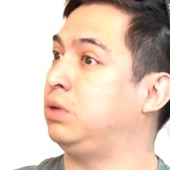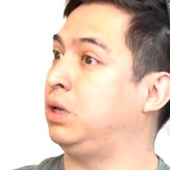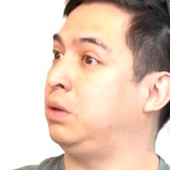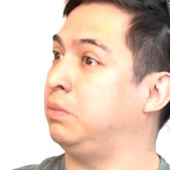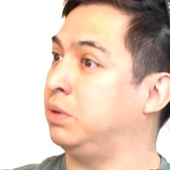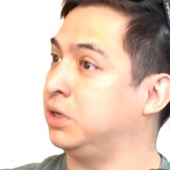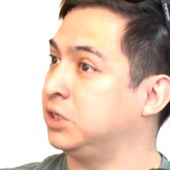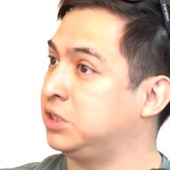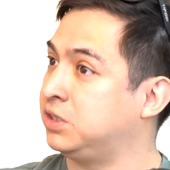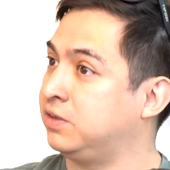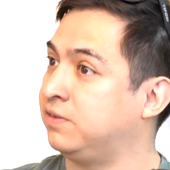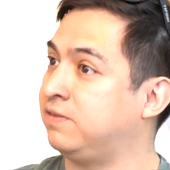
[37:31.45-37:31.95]

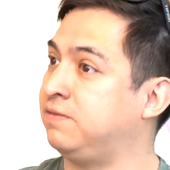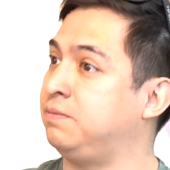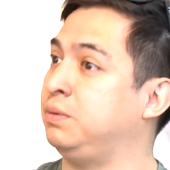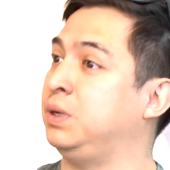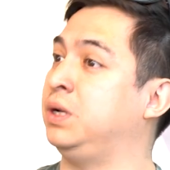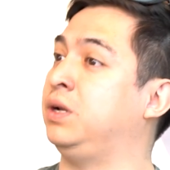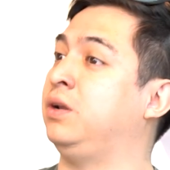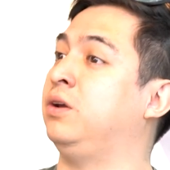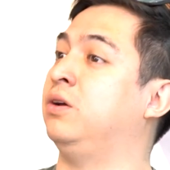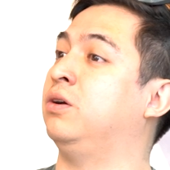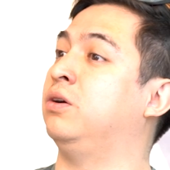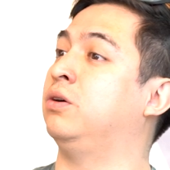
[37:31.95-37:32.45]
immersive
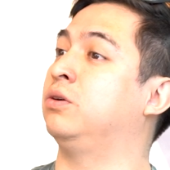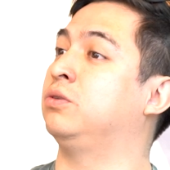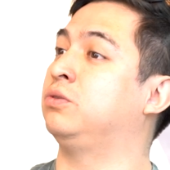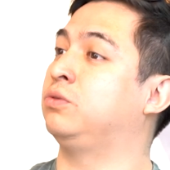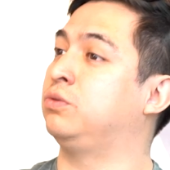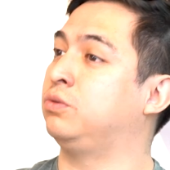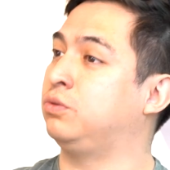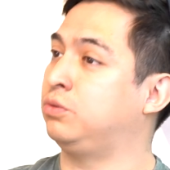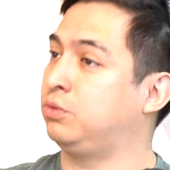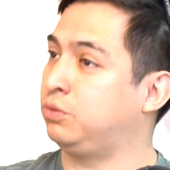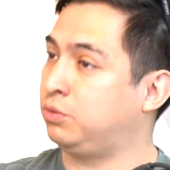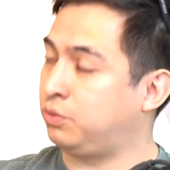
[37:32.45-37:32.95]

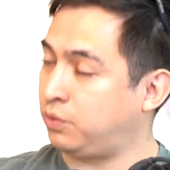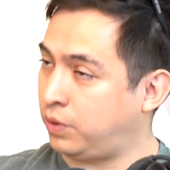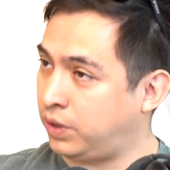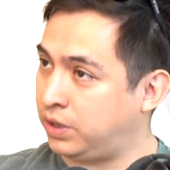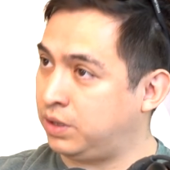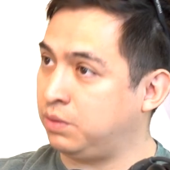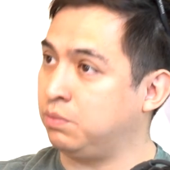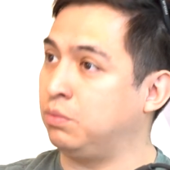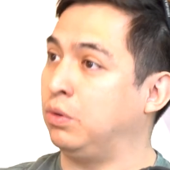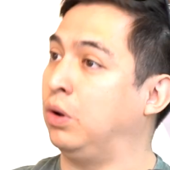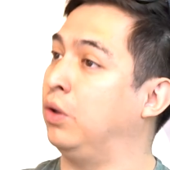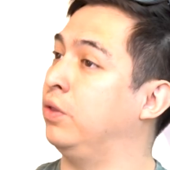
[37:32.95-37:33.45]
video,
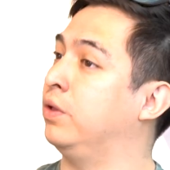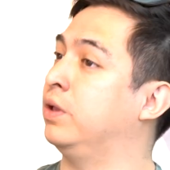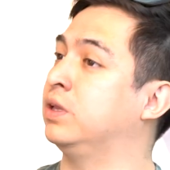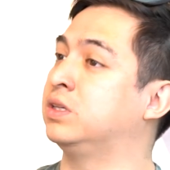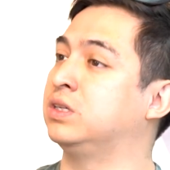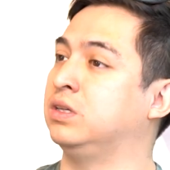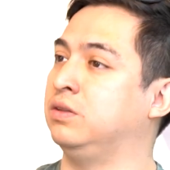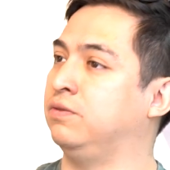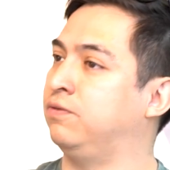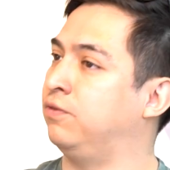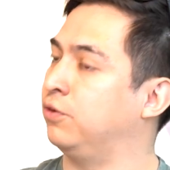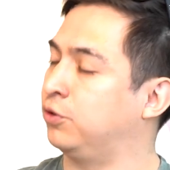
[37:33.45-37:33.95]
3D
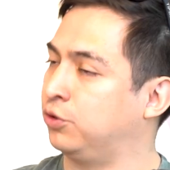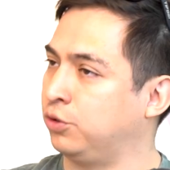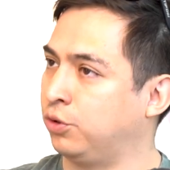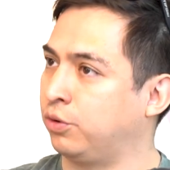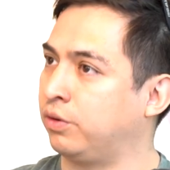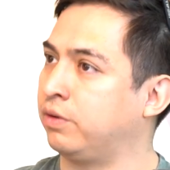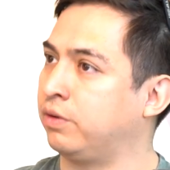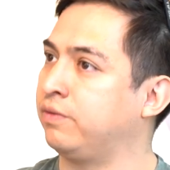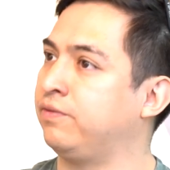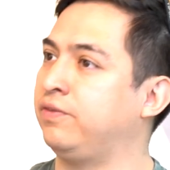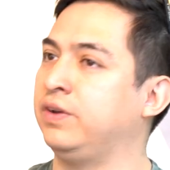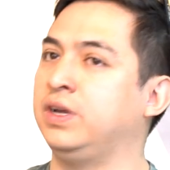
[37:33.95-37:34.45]
models, and
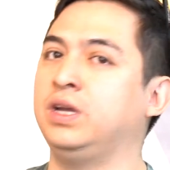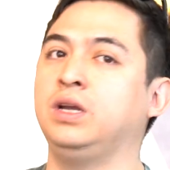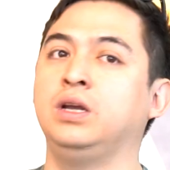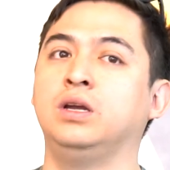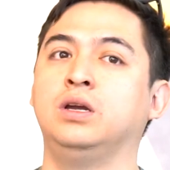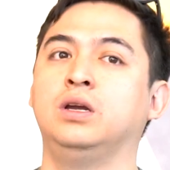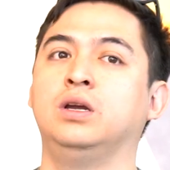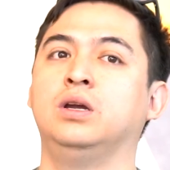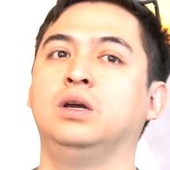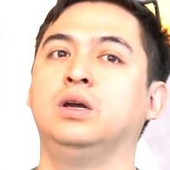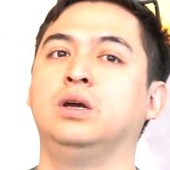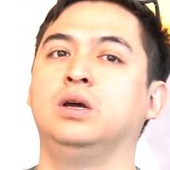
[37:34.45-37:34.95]

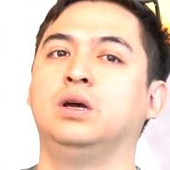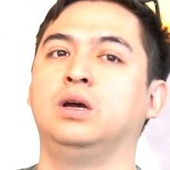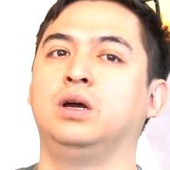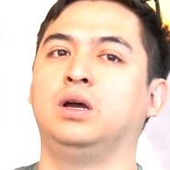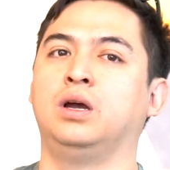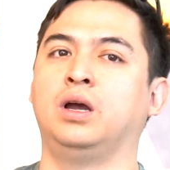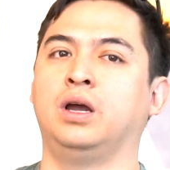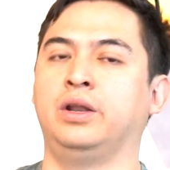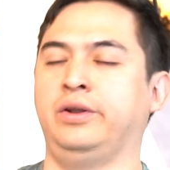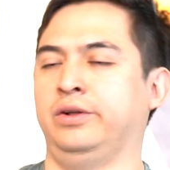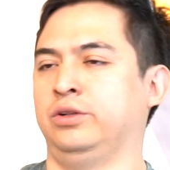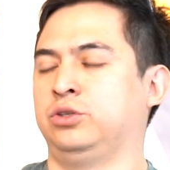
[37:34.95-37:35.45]
photography,
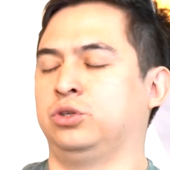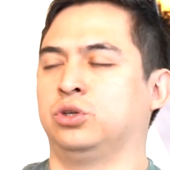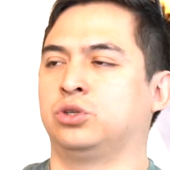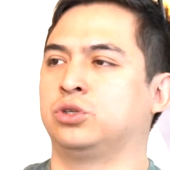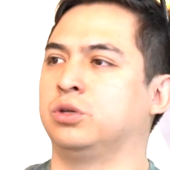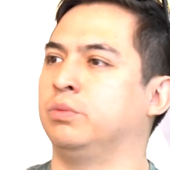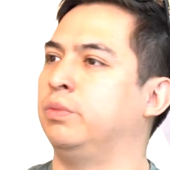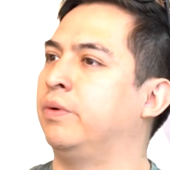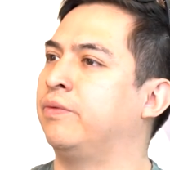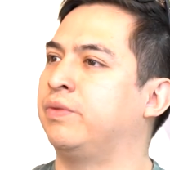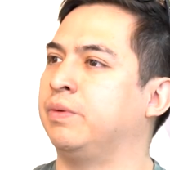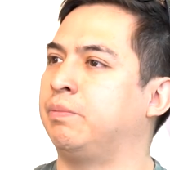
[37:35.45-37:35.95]
and also
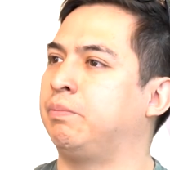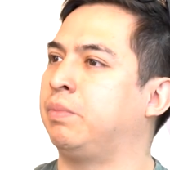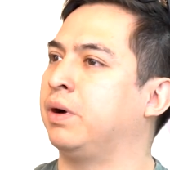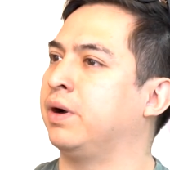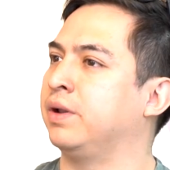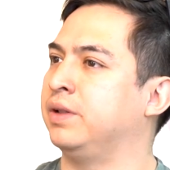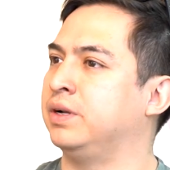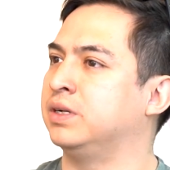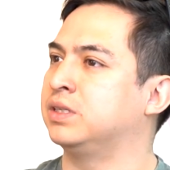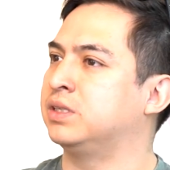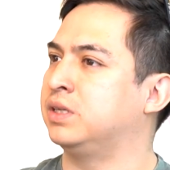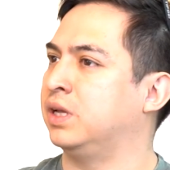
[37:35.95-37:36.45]
some of the
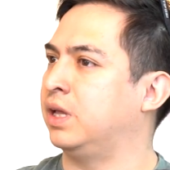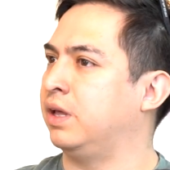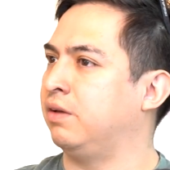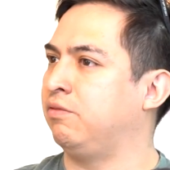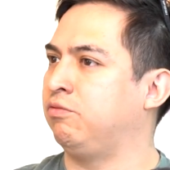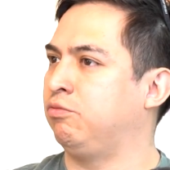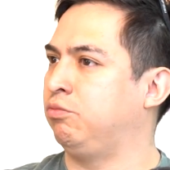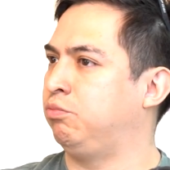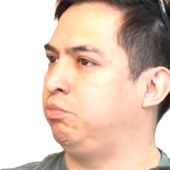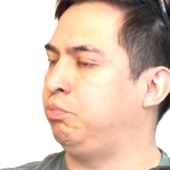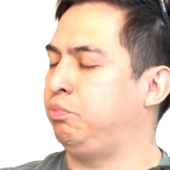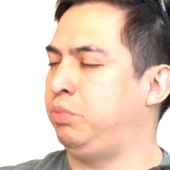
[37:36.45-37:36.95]
partners that
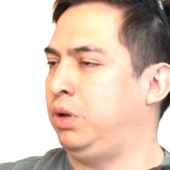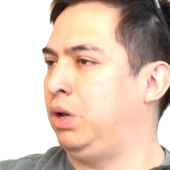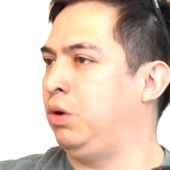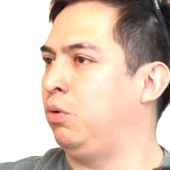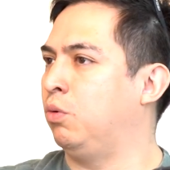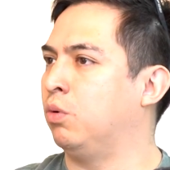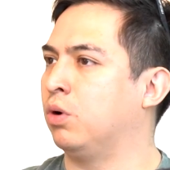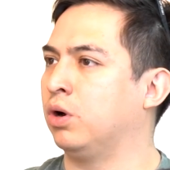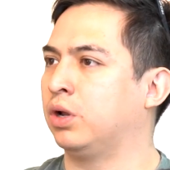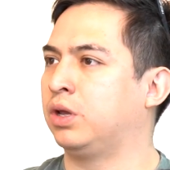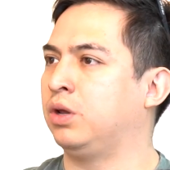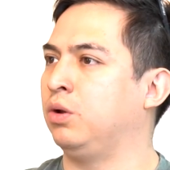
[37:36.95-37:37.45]
I've
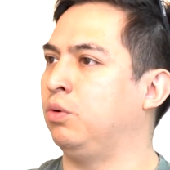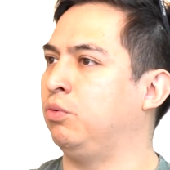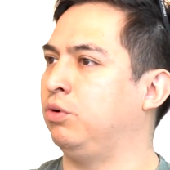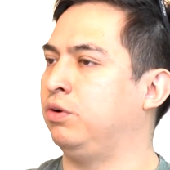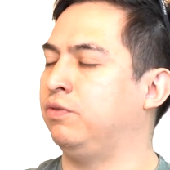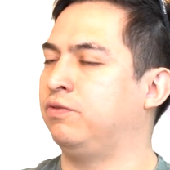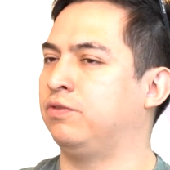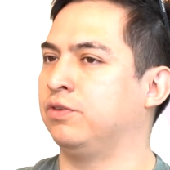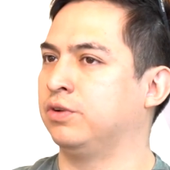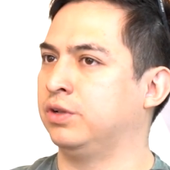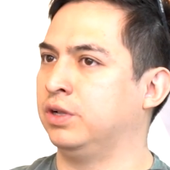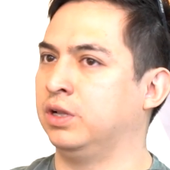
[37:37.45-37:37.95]
been working
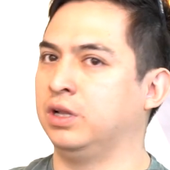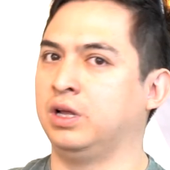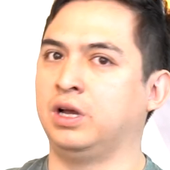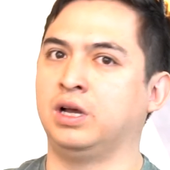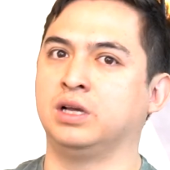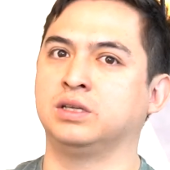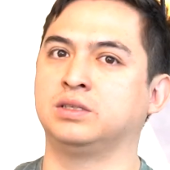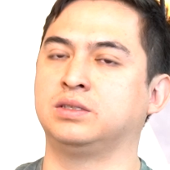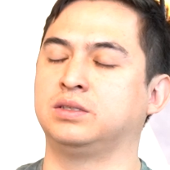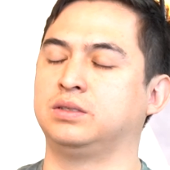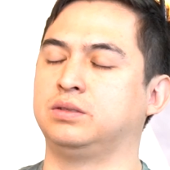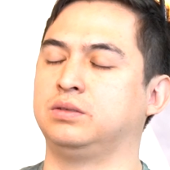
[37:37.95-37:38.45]
with for the
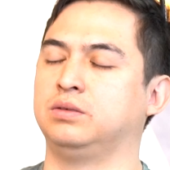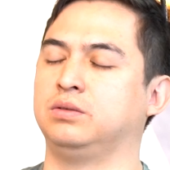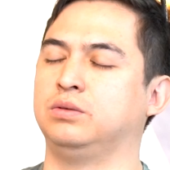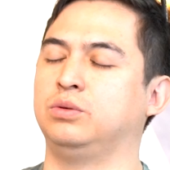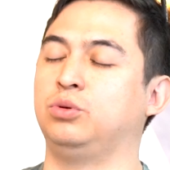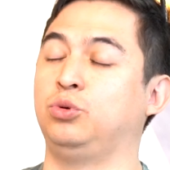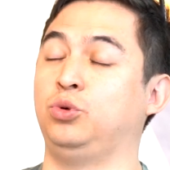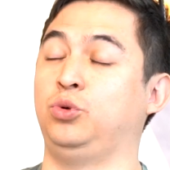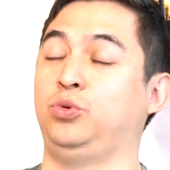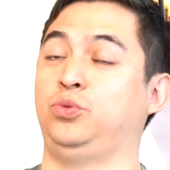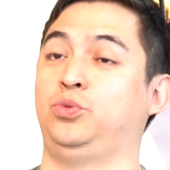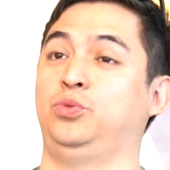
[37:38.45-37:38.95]
last
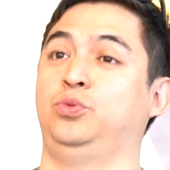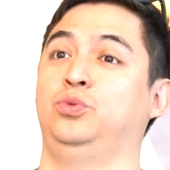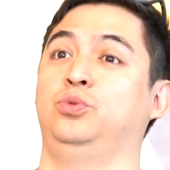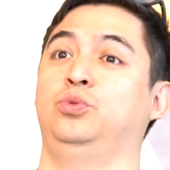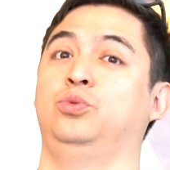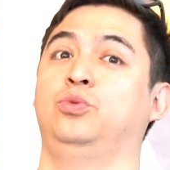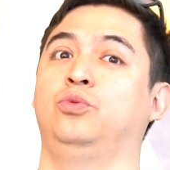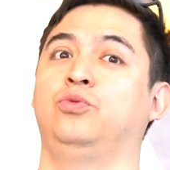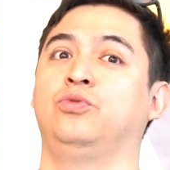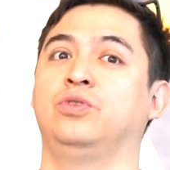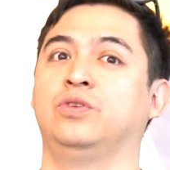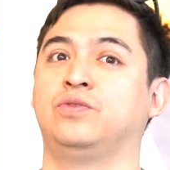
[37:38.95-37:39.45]

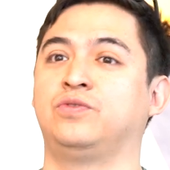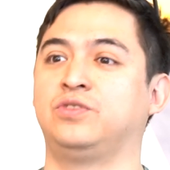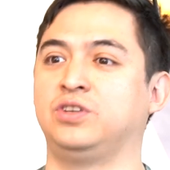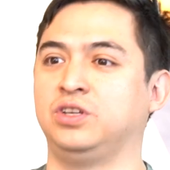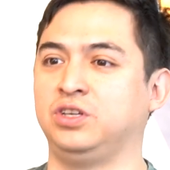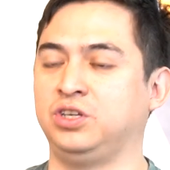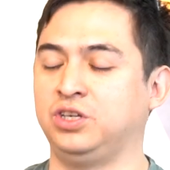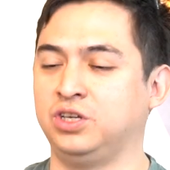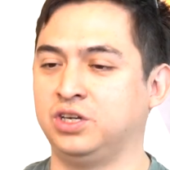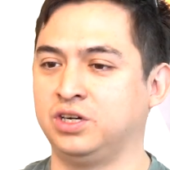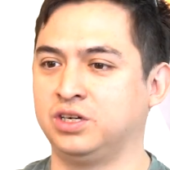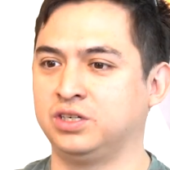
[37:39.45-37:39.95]

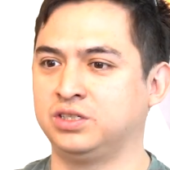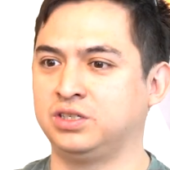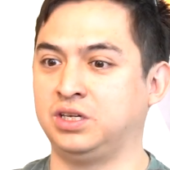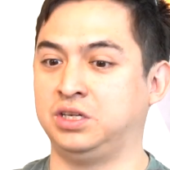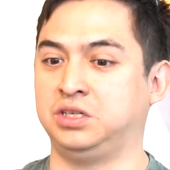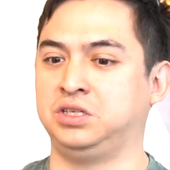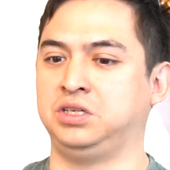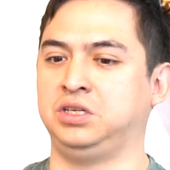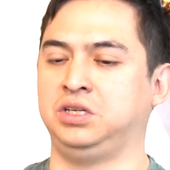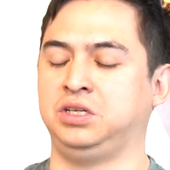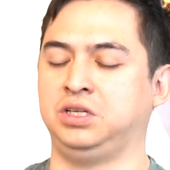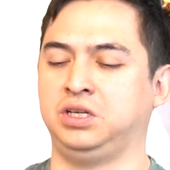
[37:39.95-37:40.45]
15 years,
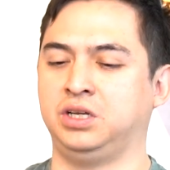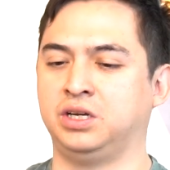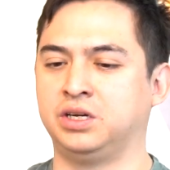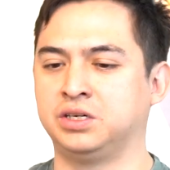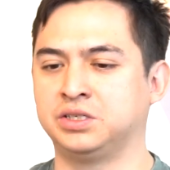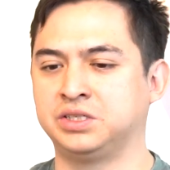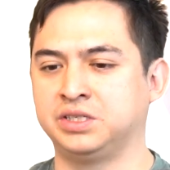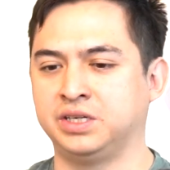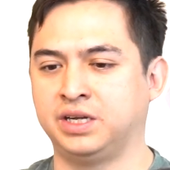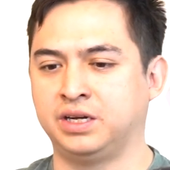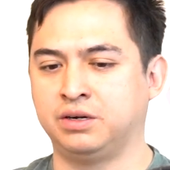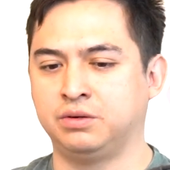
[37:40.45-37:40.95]
18
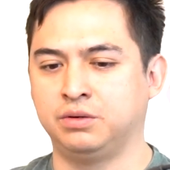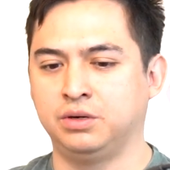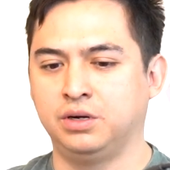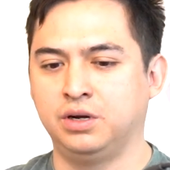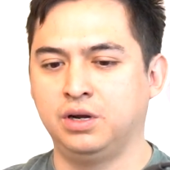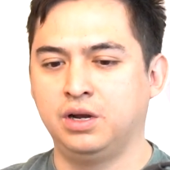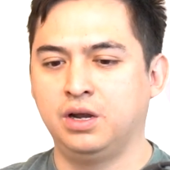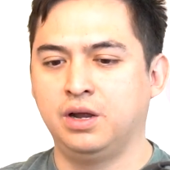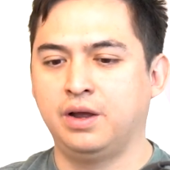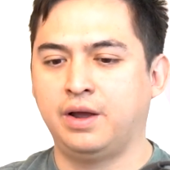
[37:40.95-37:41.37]
years now.